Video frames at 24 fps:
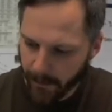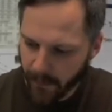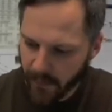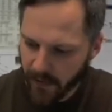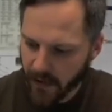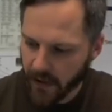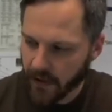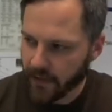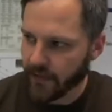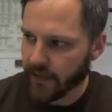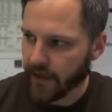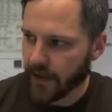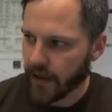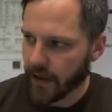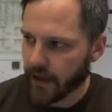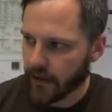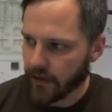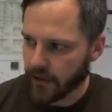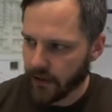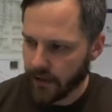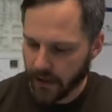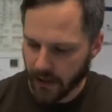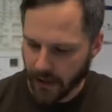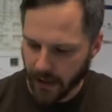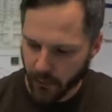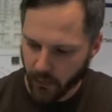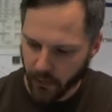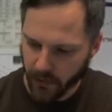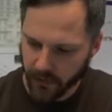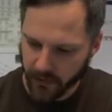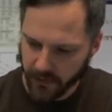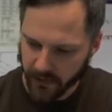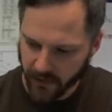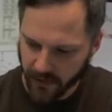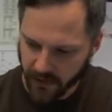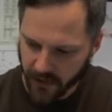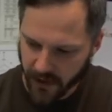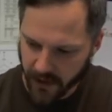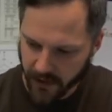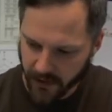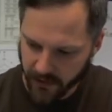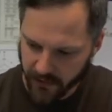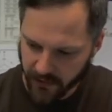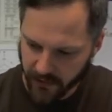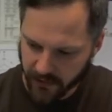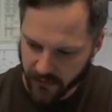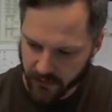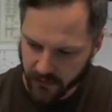had that and I wanted to kind
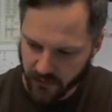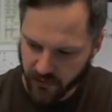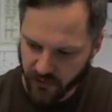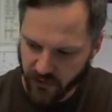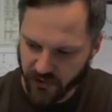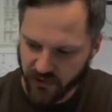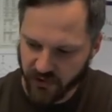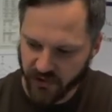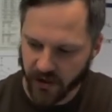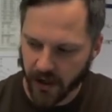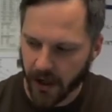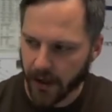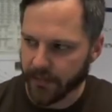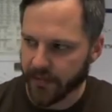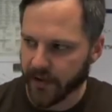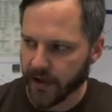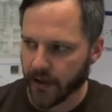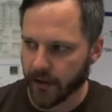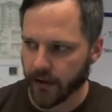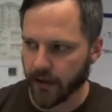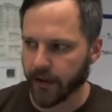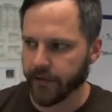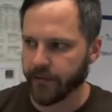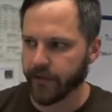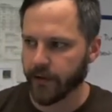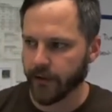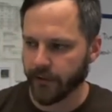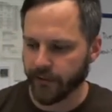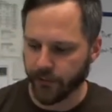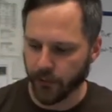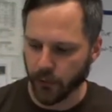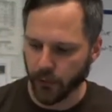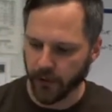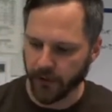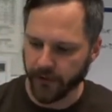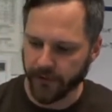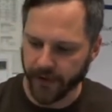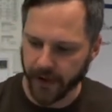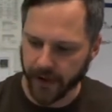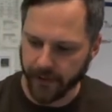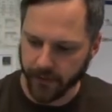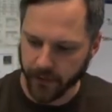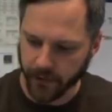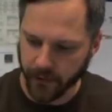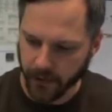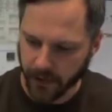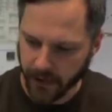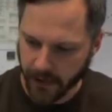of just chop that off at a 45
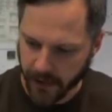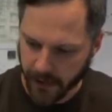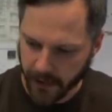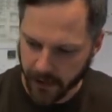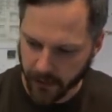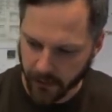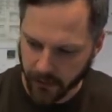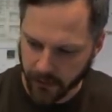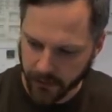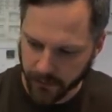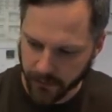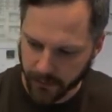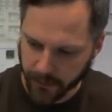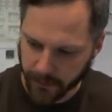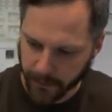degree angle,